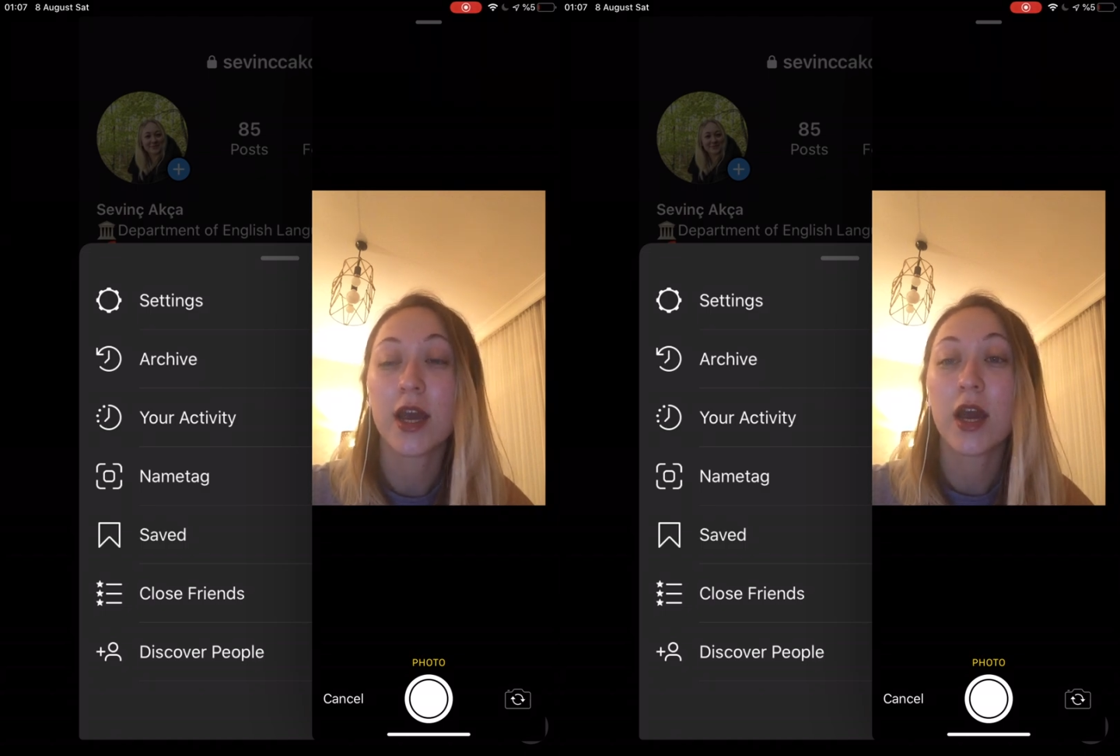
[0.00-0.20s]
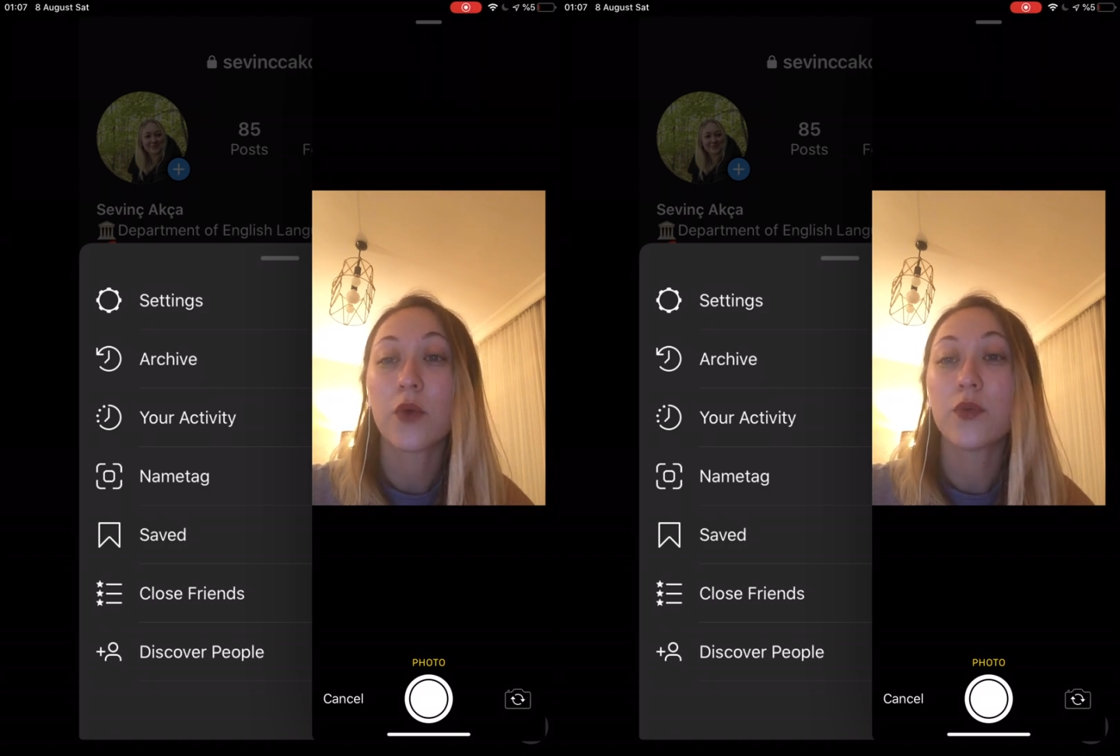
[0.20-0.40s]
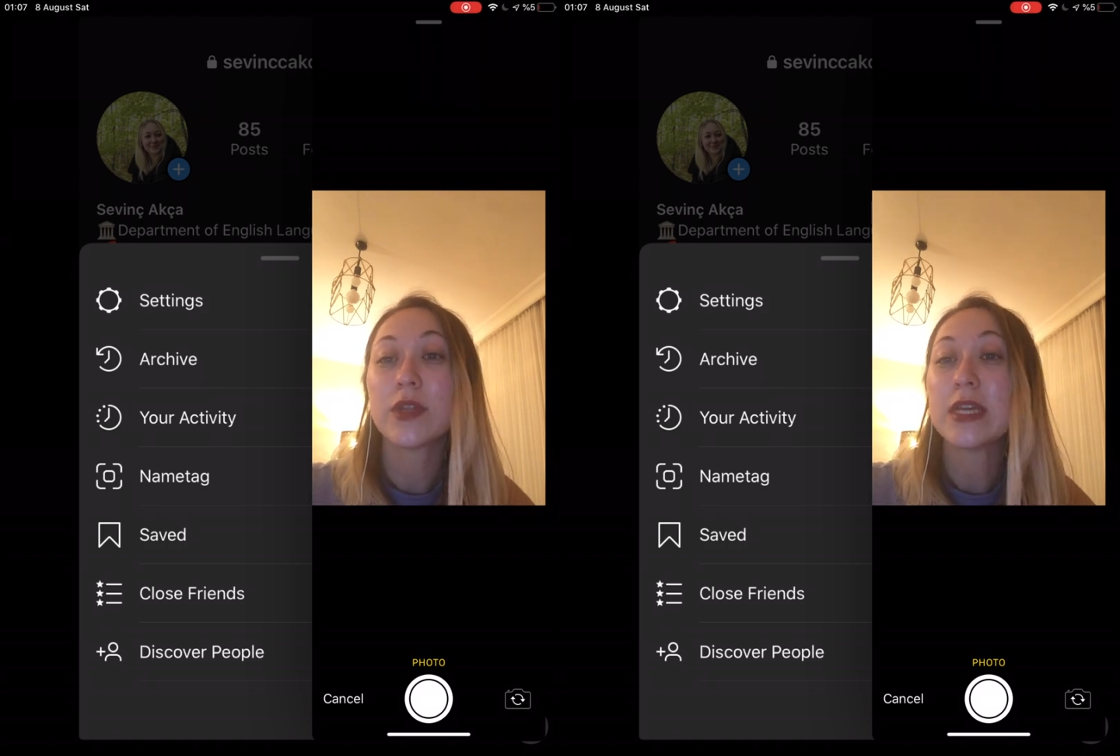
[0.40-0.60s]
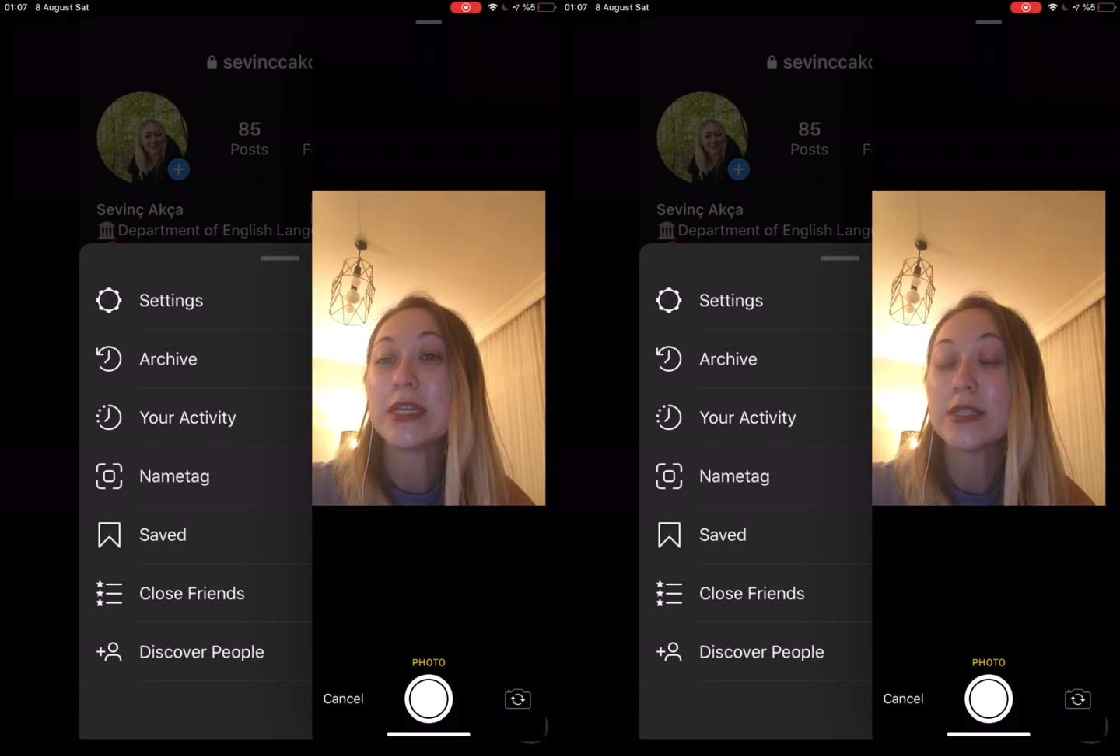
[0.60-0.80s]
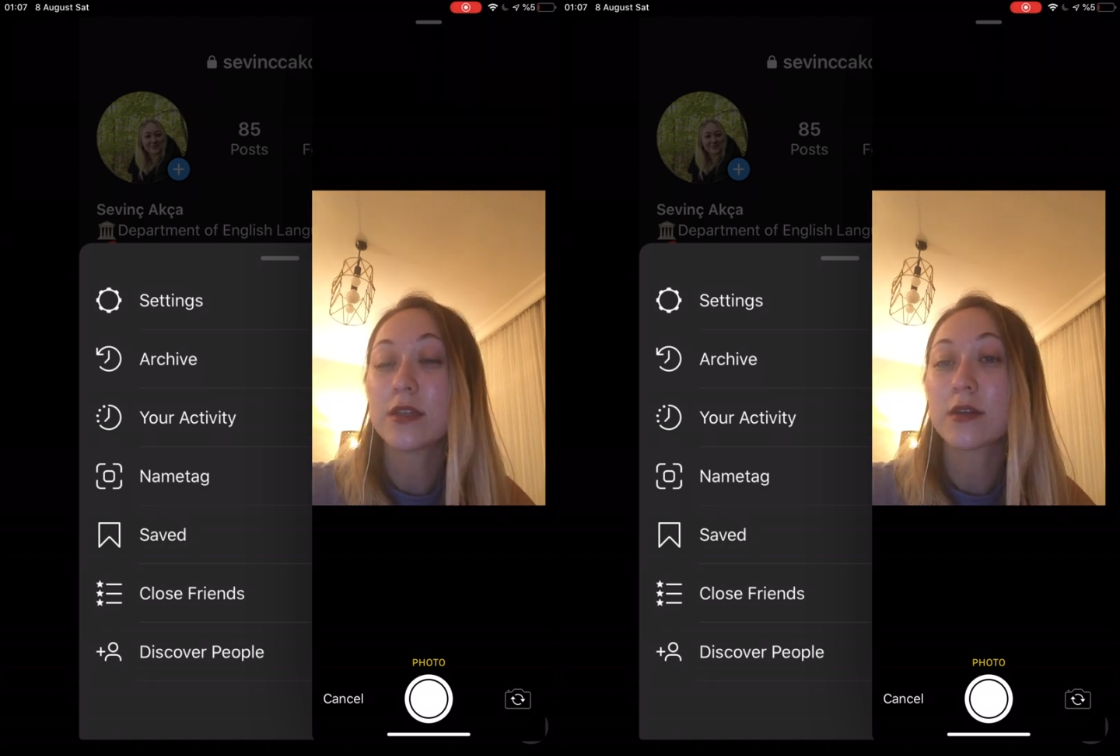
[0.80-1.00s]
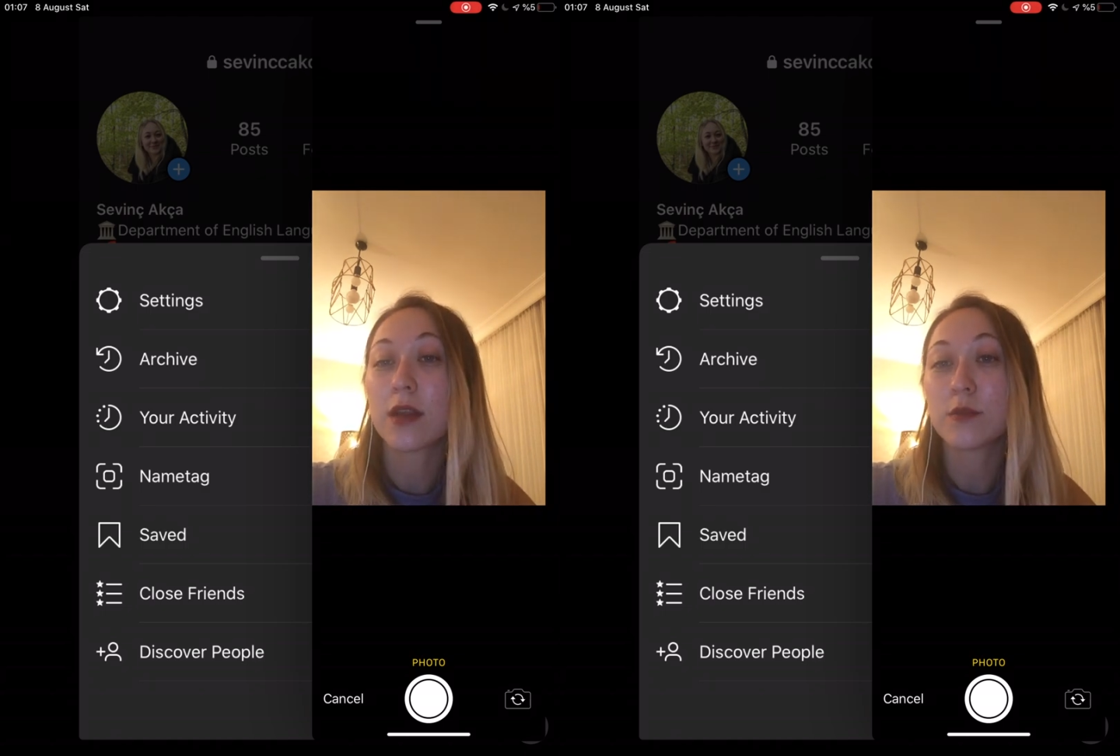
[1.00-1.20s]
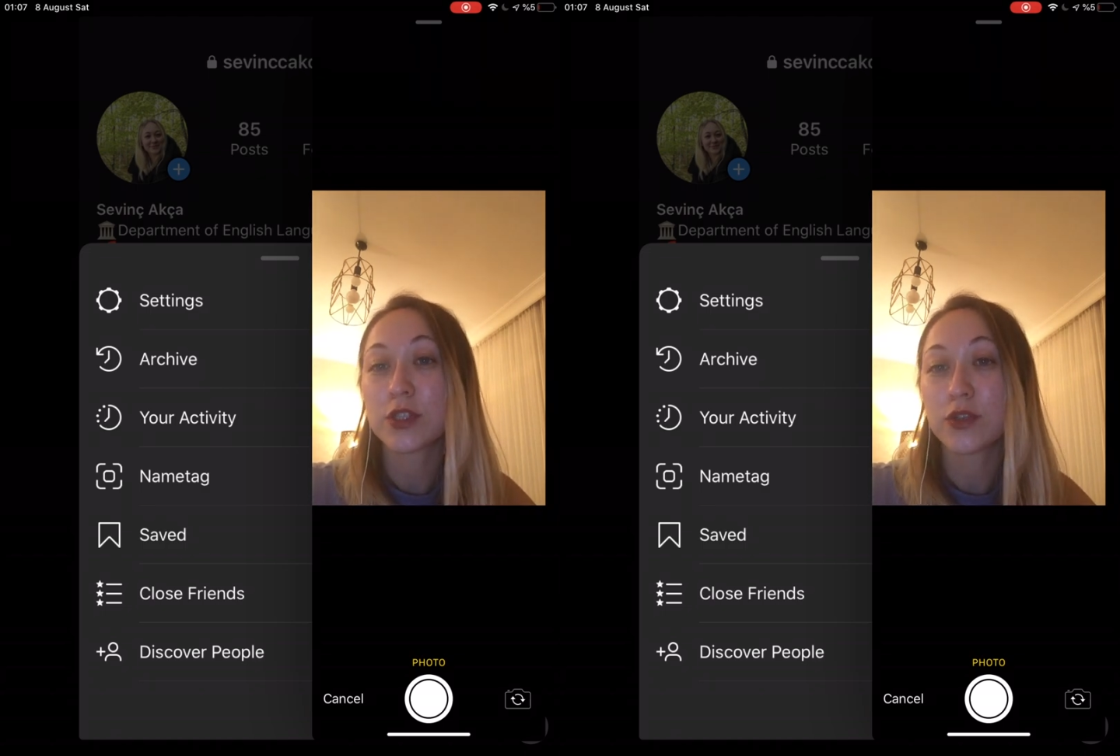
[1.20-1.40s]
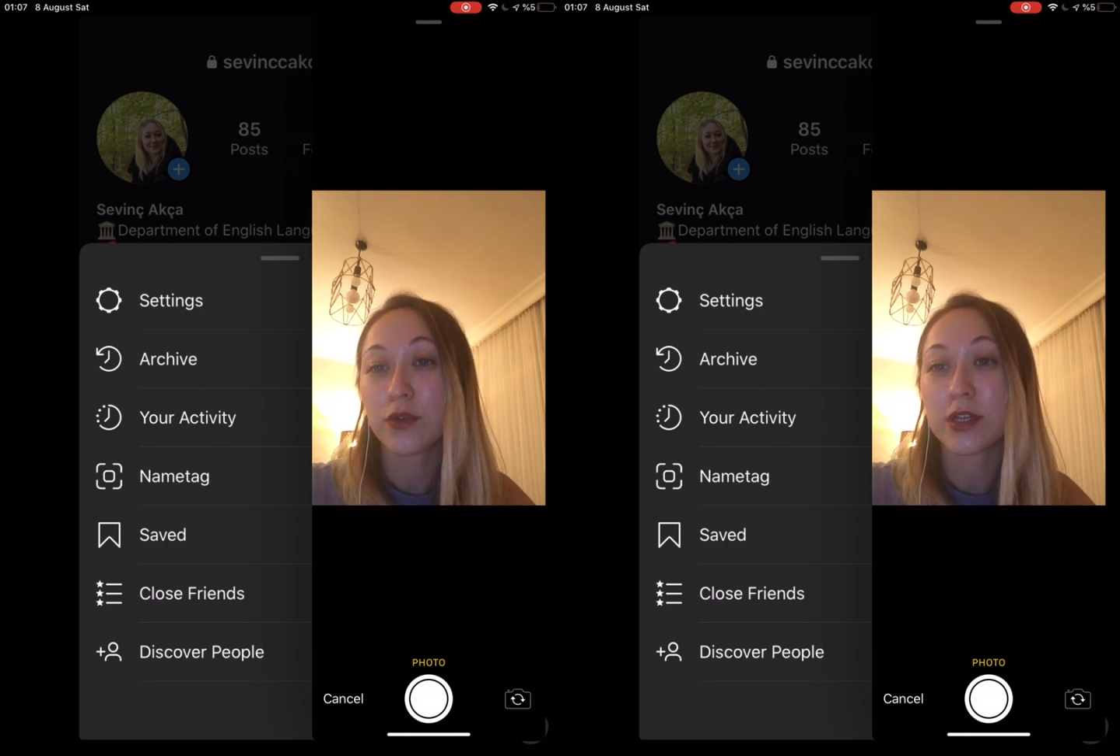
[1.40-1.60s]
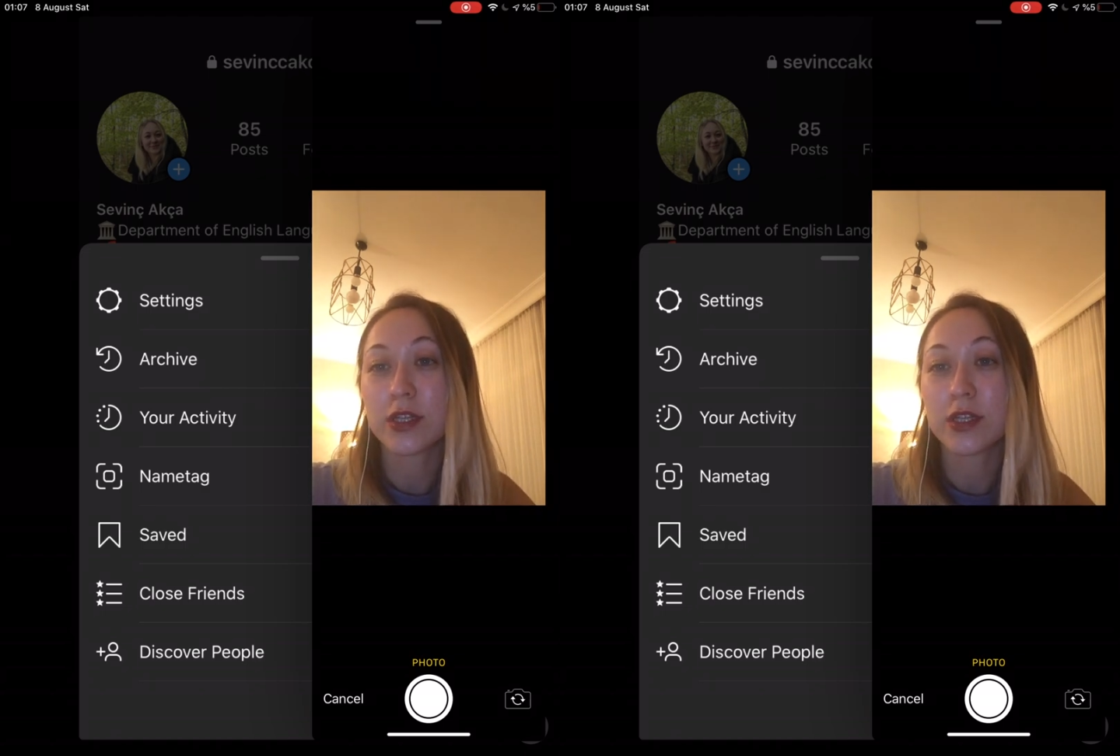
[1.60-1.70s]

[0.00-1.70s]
With Instagram stories,